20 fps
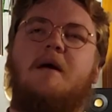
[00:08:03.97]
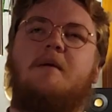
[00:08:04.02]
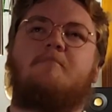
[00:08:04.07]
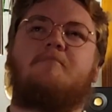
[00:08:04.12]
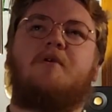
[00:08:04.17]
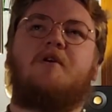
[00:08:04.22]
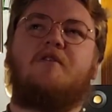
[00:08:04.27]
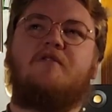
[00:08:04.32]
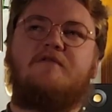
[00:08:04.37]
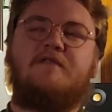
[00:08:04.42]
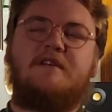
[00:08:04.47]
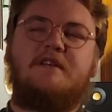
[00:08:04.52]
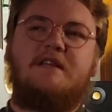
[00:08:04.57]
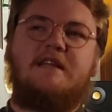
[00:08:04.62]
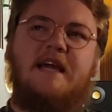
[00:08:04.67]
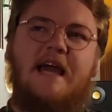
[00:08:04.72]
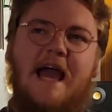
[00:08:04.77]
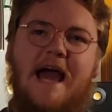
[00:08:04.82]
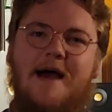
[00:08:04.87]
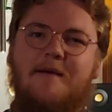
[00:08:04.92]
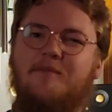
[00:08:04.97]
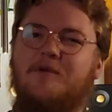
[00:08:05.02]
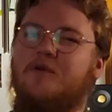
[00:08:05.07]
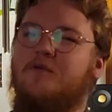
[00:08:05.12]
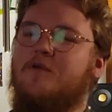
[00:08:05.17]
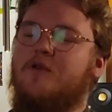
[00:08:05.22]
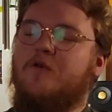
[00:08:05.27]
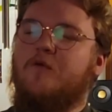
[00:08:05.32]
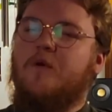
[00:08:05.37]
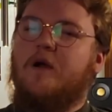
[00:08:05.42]
Perfectly
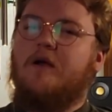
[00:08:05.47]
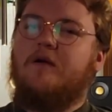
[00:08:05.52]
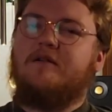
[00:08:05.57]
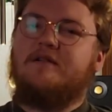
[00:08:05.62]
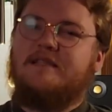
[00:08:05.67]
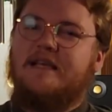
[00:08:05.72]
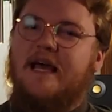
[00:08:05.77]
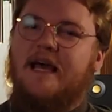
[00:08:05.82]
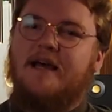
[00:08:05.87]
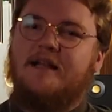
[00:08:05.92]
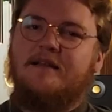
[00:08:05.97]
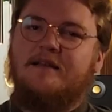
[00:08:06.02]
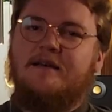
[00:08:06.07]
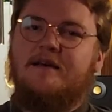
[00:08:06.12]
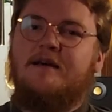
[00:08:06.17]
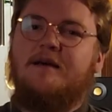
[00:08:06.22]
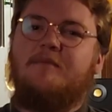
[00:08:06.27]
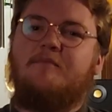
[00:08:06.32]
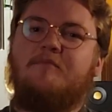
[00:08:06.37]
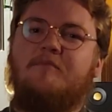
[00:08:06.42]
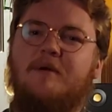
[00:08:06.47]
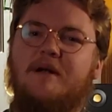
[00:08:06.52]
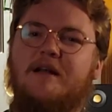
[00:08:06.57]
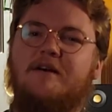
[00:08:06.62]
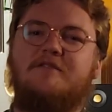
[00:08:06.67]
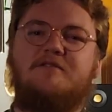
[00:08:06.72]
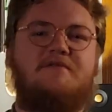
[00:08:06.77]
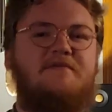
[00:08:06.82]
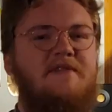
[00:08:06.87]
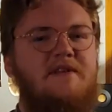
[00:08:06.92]
happy with where it's at, but
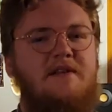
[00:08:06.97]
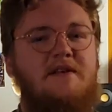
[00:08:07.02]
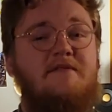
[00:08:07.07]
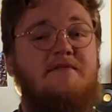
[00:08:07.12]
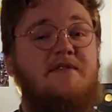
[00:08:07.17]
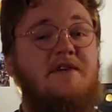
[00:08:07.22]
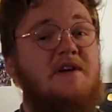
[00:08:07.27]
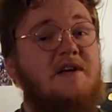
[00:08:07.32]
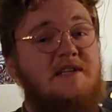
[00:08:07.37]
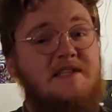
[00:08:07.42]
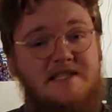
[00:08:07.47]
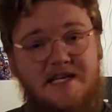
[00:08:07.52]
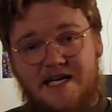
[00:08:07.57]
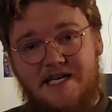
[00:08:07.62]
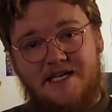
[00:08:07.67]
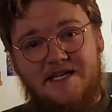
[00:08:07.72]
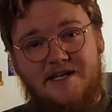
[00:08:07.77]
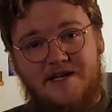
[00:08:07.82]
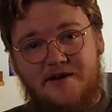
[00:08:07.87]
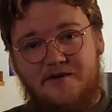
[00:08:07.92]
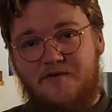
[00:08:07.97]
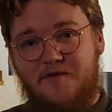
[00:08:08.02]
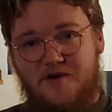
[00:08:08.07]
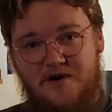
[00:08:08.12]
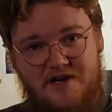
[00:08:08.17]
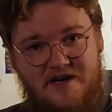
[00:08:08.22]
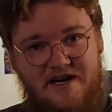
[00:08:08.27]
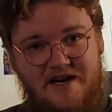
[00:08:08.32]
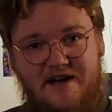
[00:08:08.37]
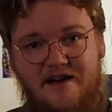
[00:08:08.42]
I was feeling very done
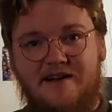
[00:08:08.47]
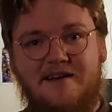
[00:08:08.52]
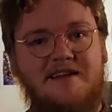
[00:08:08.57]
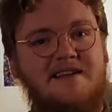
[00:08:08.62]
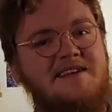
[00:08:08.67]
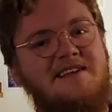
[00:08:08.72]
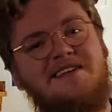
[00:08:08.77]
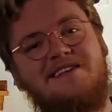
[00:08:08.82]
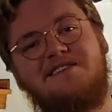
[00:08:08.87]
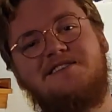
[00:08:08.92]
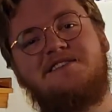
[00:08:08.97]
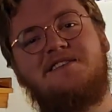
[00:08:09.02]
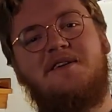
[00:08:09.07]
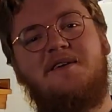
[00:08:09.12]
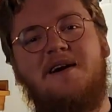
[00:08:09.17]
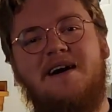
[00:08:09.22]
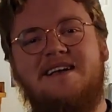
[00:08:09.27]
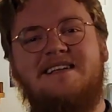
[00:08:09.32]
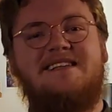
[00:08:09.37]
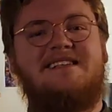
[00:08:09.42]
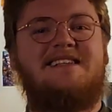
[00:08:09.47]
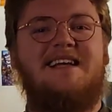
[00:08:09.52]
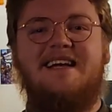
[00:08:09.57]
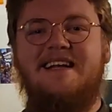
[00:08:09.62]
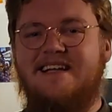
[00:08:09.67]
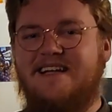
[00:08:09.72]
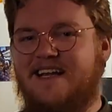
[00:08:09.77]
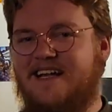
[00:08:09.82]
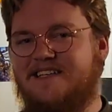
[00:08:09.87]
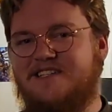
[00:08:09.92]
working on it, so I
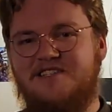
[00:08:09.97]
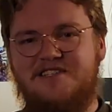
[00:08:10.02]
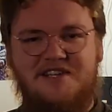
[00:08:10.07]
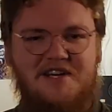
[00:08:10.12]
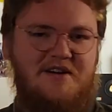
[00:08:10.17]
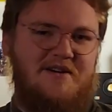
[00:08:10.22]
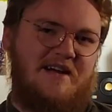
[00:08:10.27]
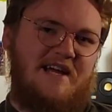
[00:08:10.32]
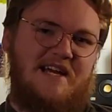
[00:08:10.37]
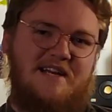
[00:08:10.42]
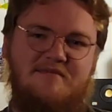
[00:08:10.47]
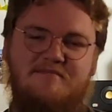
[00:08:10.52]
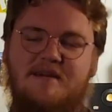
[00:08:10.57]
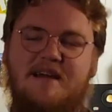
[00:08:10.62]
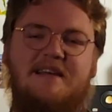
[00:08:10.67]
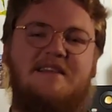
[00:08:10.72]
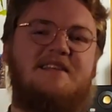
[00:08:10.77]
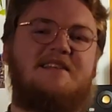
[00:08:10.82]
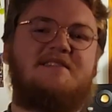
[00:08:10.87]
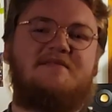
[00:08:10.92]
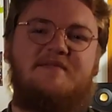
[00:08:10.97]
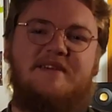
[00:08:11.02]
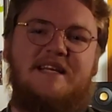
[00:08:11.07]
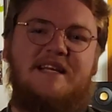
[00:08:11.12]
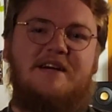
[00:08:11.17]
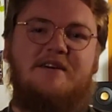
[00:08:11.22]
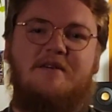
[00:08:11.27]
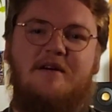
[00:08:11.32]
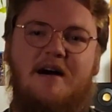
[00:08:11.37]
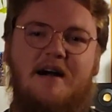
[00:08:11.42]
decided I'd just go ahead and make this
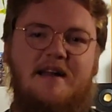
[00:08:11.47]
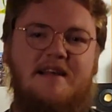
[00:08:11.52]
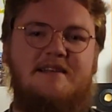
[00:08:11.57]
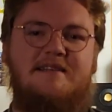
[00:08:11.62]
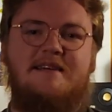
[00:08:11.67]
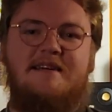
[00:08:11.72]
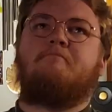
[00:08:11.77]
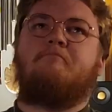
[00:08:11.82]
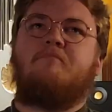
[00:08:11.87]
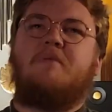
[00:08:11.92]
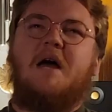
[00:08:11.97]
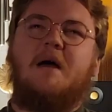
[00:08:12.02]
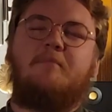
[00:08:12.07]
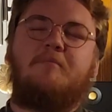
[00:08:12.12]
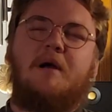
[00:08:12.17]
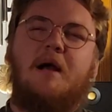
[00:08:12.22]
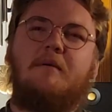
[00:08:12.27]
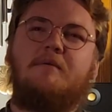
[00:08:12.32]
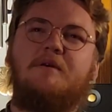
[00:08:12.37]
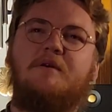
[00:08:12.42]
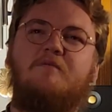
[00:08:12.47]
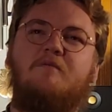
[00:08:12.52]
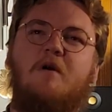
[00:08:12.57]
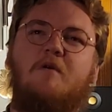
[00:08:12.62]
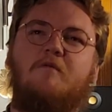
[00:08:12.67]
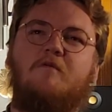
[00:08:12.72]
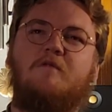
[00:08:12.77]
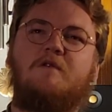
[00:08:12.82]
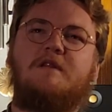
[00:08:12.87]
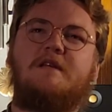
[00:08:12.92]
video on it. I probably
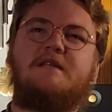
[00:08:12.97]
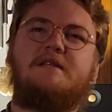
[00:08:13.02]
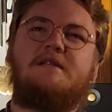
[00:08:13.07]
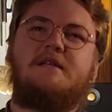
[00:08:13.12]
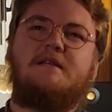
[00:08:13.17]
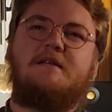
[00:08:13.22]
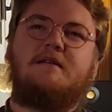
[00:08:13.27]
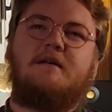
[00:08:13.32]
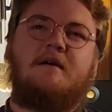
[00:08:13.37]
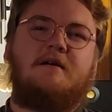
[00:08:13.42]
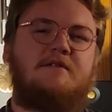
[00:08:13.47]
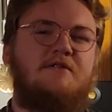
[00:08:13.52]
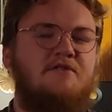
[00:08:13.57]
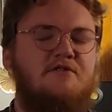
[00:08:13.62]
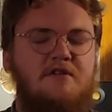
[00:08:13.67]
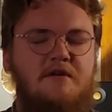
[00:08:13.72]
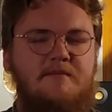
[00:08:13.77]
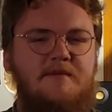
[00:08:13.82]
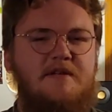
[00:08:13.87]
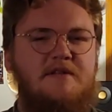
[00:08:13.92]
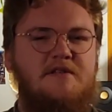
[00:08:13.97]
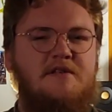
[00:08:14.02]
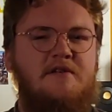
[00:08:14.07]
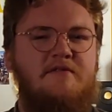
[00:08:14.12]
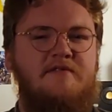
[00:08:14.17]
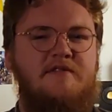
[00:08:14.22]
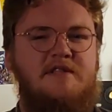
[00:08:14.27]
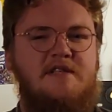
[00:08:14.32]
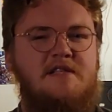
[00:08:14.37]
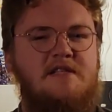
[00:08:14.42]
won't release it on streaming
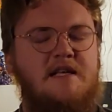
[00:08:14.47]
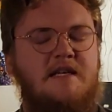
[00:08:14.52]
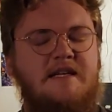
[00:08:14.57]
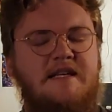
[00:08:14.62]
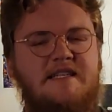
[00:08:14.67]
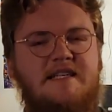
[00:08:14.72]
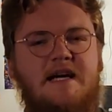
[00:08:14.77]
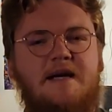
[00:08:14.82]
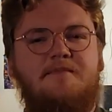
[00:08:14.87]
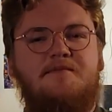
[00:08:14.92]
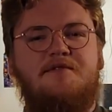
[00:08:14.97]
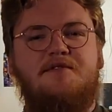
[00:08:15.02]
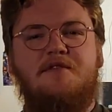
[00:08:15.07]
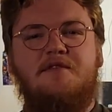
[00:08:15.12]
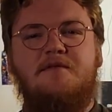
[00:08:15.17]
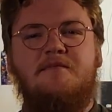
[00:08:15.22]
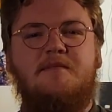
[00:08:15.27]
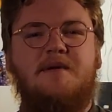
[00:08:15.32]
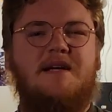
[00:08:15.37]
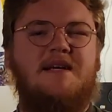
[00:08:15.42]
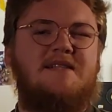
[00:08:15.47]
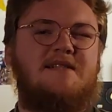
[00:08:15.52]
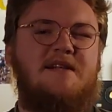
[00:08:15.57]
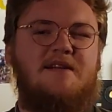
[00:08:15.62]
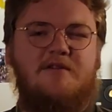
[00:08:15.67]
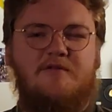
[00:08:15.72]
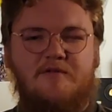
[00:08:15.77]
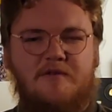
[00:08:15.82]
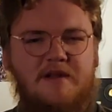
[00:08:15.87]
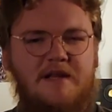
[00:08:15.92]
services anytime soon because I
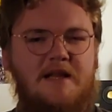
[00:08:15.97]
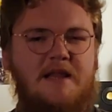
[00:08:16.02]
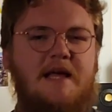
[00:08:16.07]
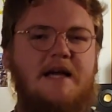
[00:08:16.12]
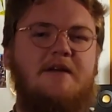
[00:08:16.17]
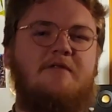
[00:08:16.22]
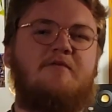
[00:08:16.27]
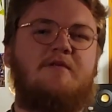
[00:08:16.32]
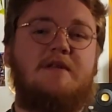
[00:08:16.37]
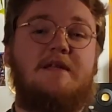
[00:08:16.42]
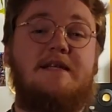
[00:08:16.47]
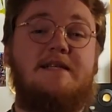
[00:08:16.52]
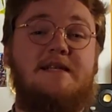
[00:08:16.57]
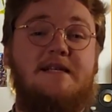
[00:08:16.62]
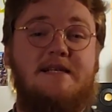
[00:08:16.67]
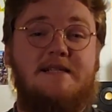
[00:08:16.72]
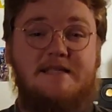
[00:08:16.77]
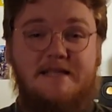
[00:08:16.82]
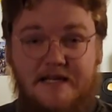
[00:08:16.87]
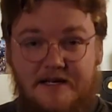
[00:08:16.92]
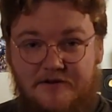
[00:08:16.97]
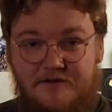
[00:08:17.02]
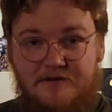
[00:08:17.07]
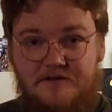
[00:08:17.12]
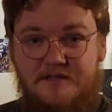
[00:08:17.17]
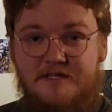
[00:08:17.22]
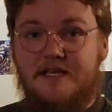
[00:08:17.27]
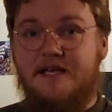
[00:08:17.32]
don't really like releasing singles,